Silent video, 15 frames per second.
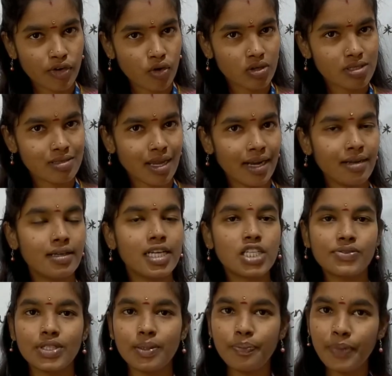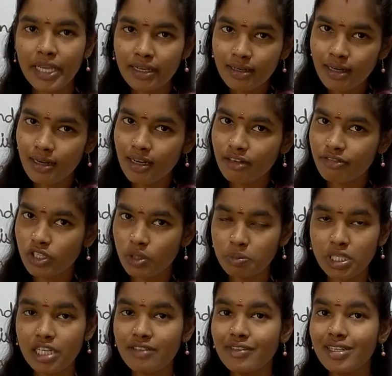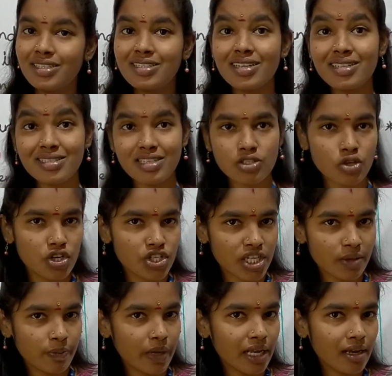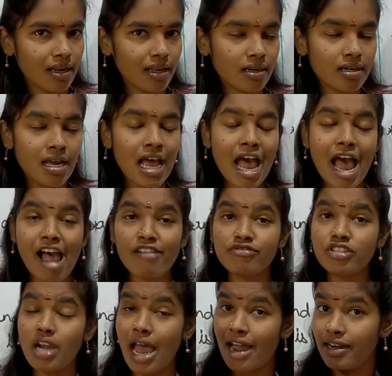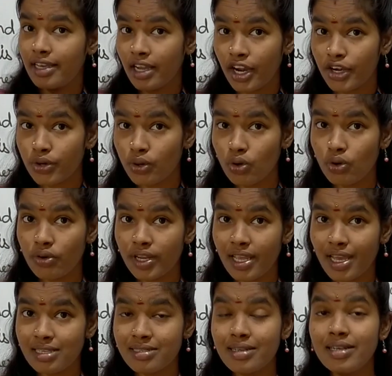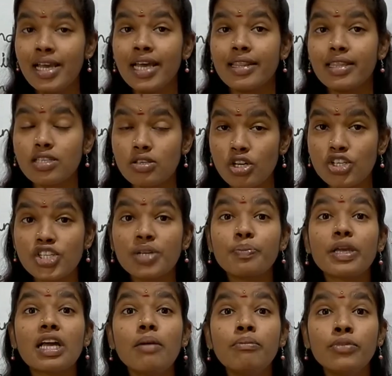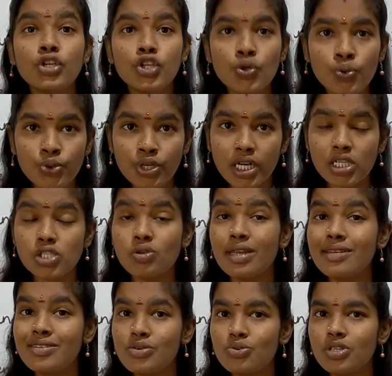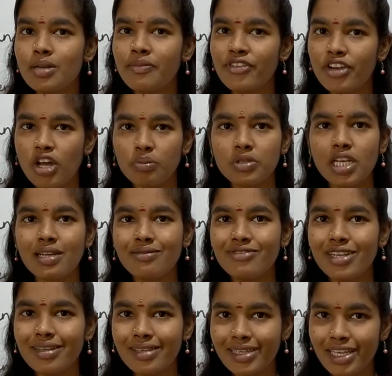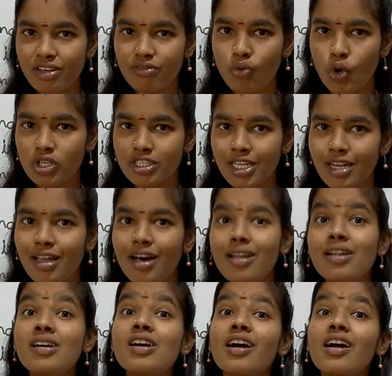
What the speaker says: hydroxide, it will pink color, phenolphthalein will turn the solution pink color. After adding hydrochloric acid, the solution become neutral. So in neutral, phenolphthalein will give what color?